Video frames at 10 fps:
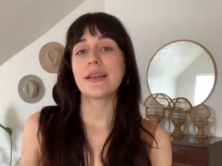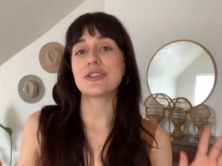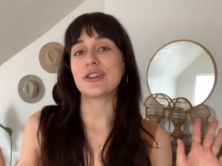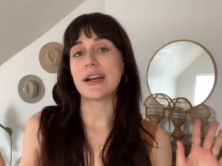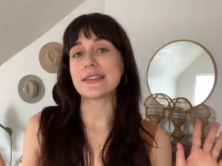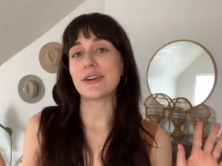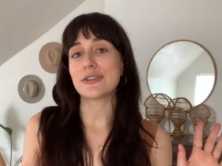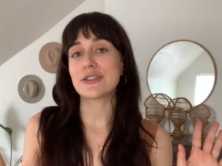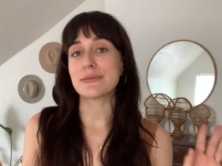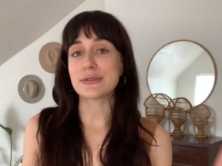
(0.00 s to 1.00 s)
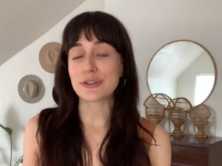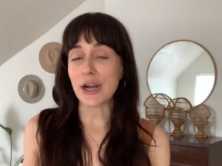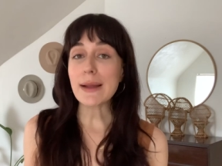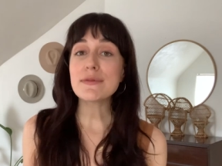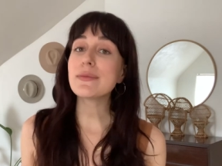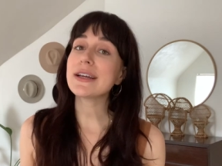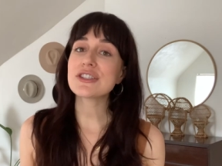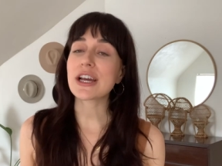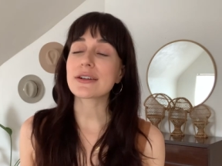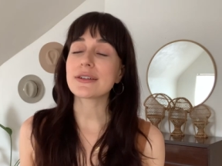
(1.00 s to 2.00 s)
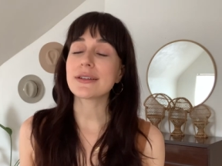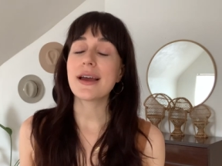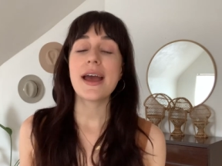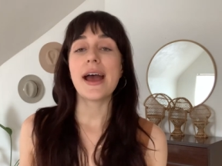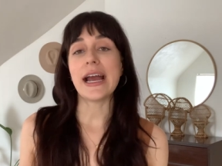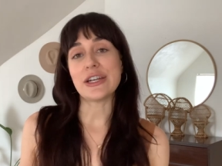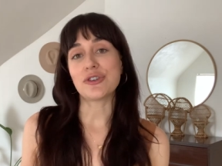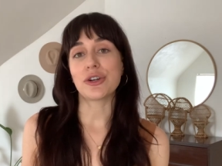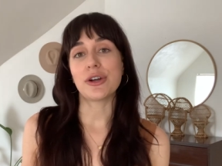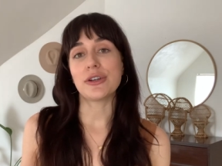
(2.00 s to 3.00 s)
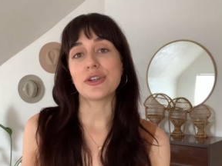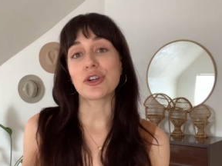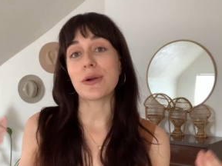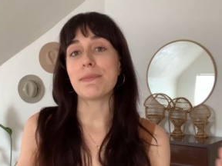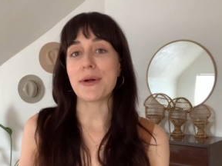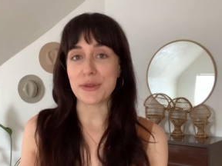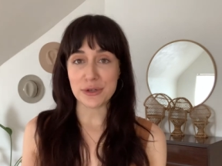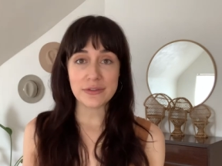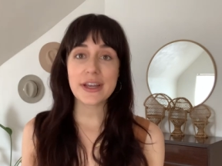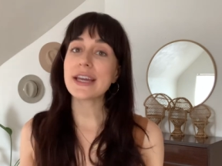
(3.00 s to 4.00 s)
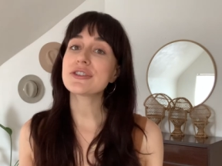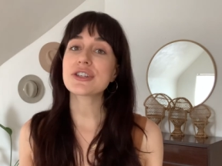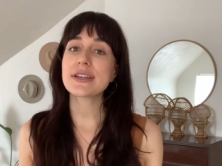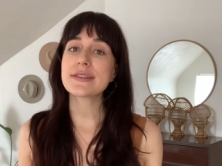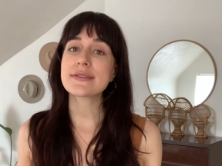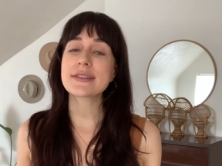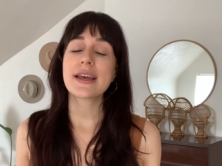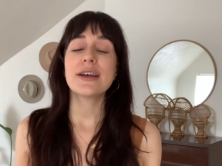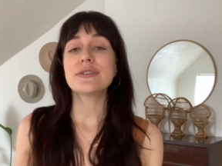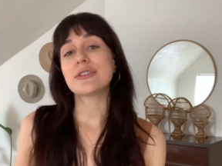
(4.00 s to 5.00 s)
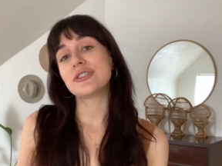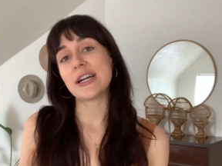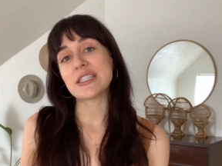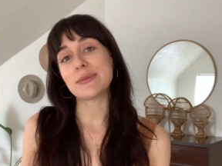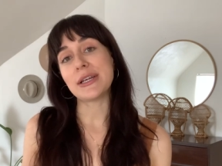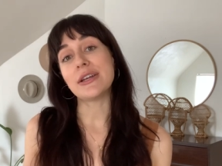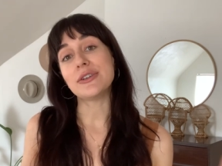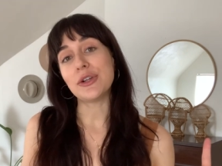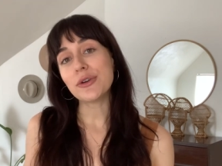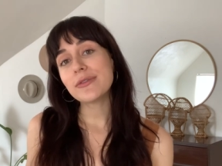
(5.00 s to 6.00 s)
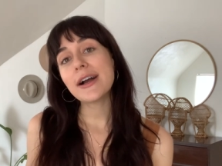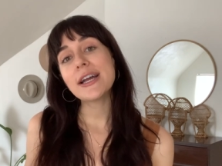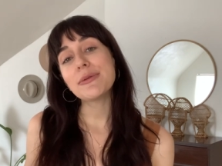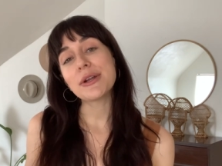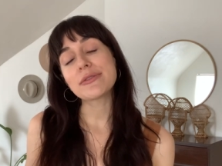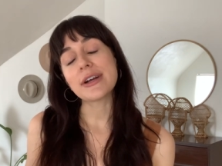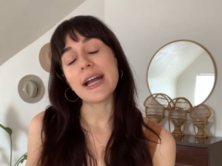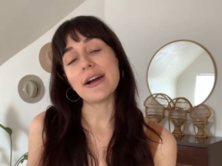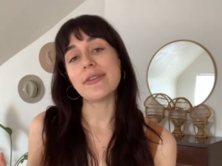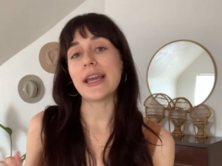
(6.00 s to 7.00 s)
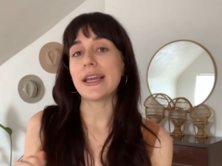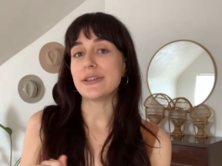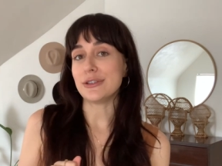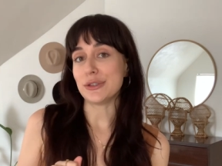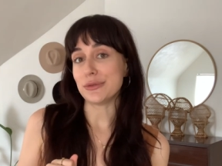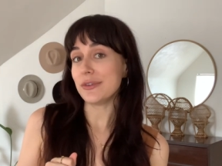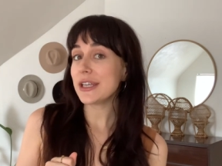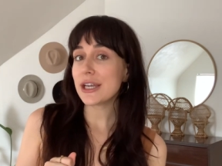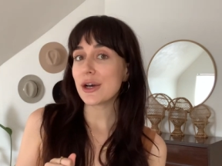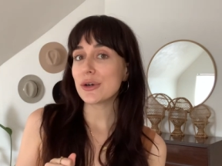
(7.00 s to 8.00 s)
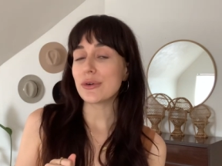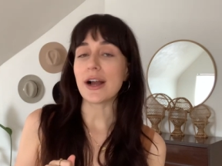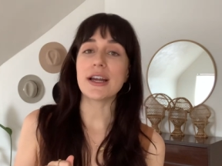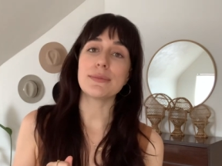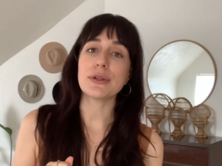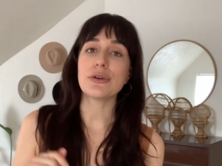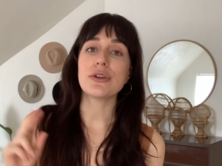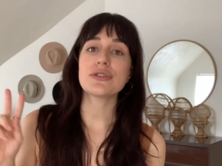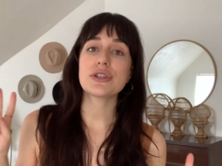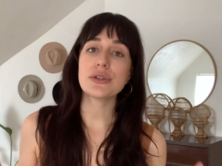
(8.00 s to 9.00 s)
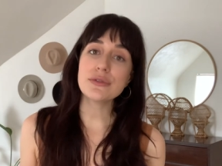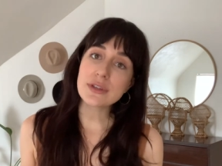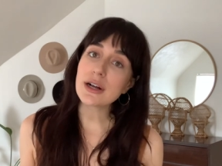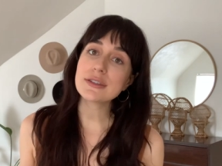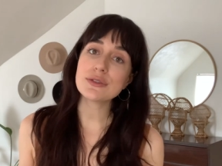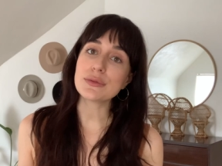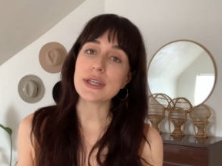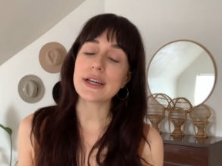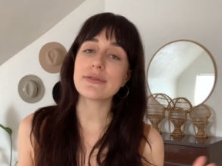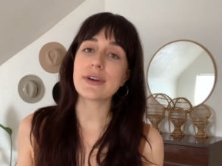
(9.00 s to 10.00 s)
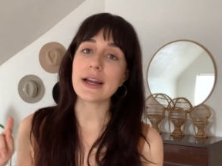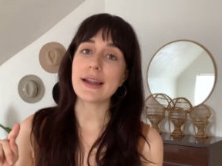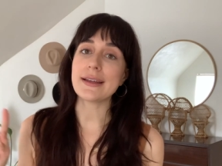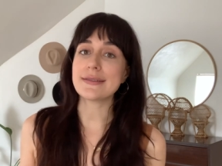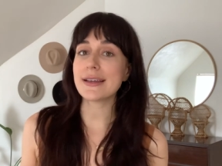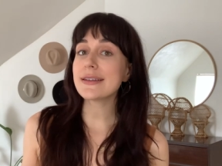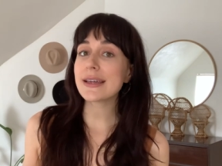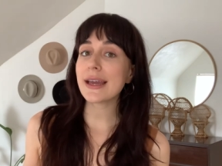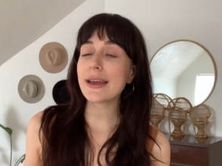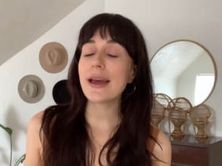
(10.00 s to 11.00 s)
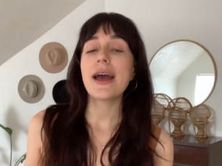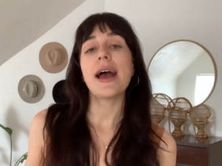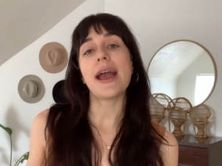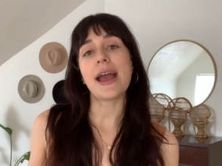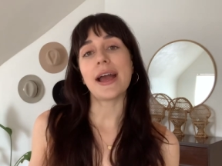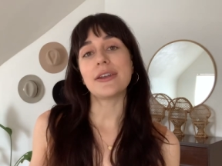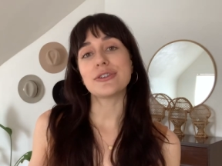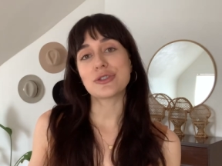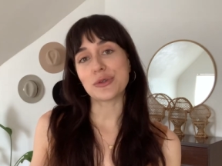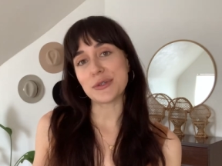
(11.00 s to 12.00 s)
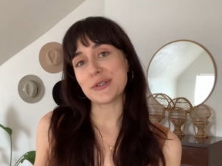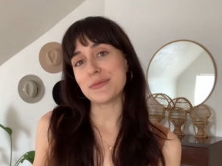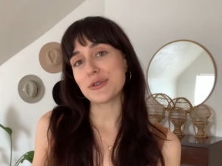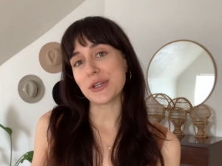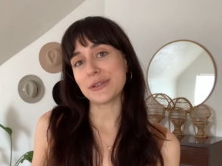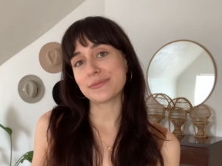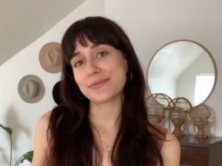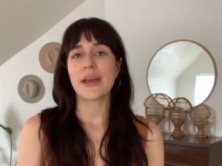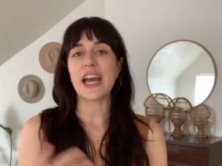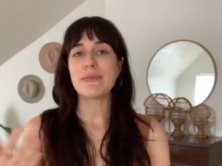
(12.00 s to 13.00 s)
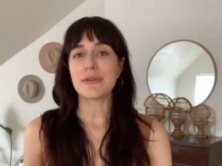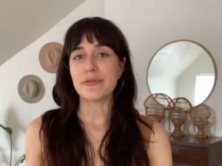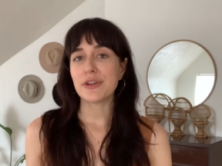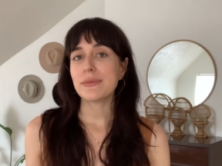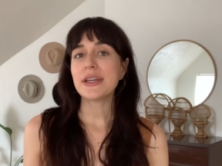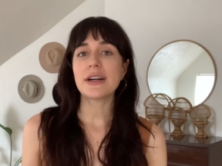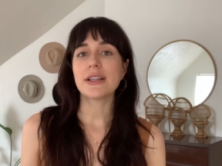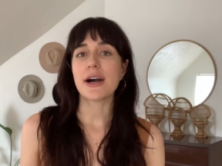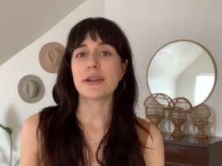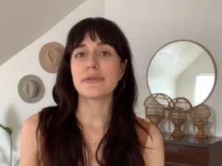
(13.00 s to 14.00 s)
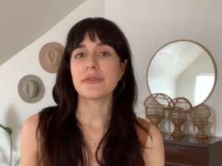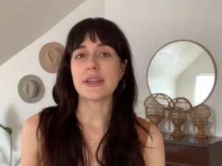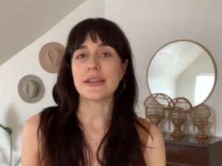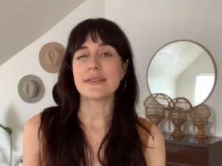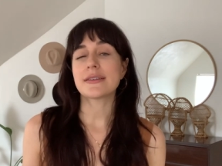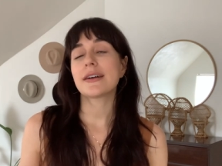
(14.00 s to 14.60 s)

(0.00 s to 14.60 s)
that you guys are subscribed to my channel and turn on your bell notifications so that you guys will be notified whenever I have a new video. I upload two vlogs a week, Friday and Sunday, and shorts in between. I've been filming a lot of these